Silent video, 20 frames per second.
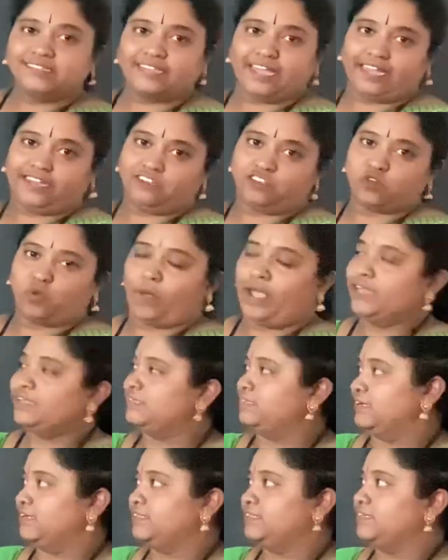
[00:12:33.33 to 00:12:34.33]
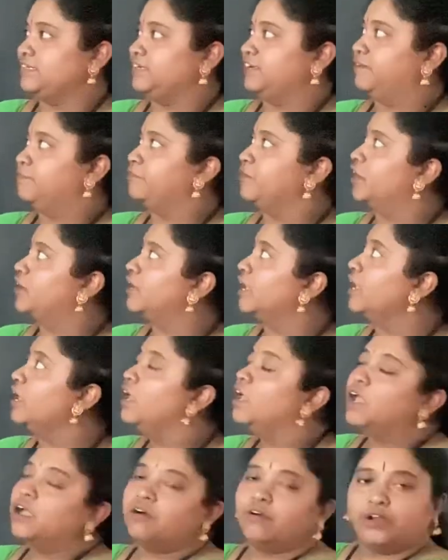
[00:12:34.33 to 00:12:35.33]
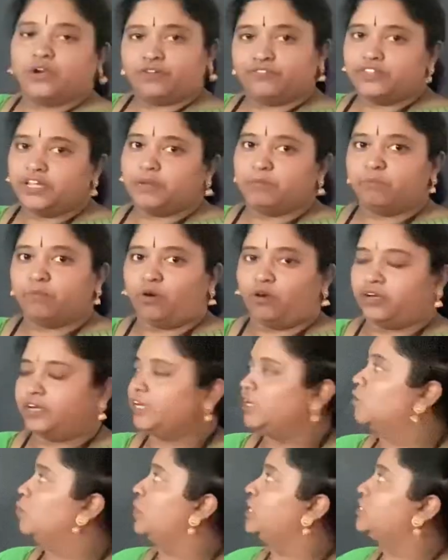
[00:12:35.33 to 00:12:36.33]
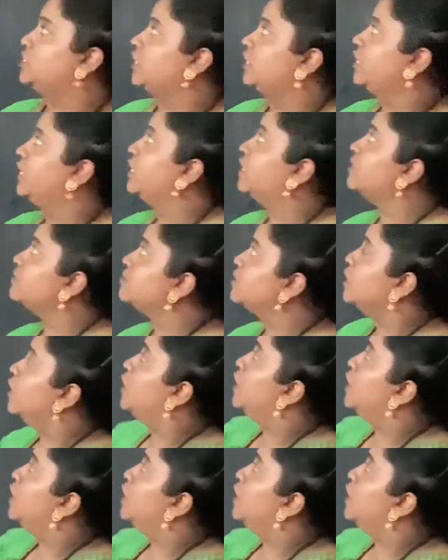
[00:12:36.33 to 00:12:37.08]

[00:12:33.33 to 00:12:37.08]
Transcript: sine square 60. Okay, one of the important question, dears.